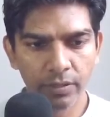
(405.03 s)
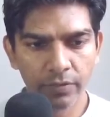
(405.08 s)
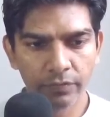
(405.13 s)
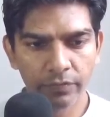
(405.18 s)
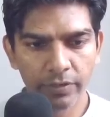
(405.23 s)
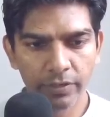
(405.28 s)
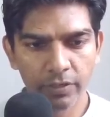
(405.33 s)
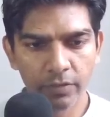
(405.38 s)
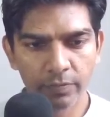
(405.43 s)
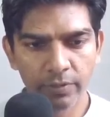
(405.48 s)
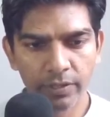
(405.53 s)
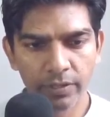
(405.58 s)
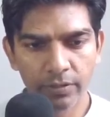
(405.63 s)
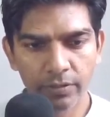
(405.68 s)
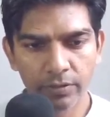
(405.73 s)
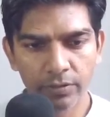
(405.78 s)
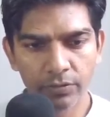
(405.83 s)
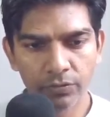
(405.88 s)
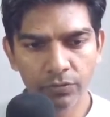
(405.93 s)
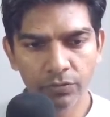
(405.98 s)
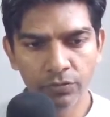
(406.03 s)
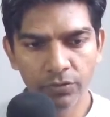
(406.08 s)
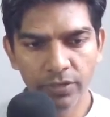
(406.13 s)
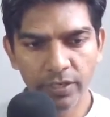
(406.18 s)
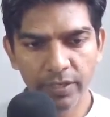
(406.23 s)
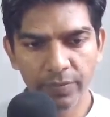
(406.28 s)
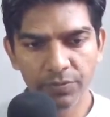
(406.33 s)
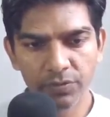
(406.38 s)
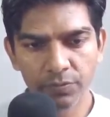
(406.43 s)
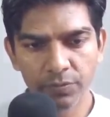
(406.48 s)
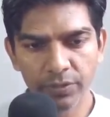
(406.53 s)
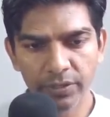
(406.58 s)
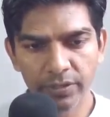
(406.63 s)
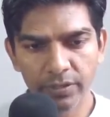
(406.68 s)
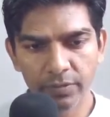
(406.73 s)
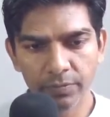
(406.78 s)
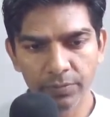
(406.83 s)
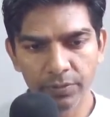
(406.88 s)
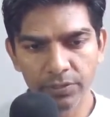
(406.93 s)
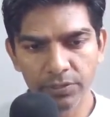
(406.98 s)
divided by 2 times
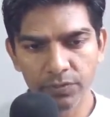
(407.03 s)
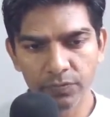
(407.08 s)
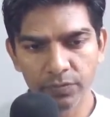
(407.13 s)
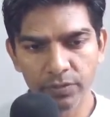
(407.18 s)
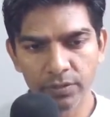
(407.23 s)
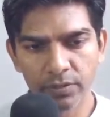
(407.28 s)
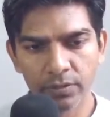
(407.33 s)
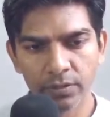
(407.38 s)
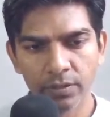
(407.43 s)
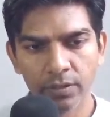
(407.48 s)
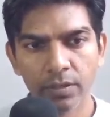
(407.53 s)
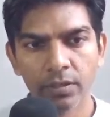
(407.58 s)
beta plus 1.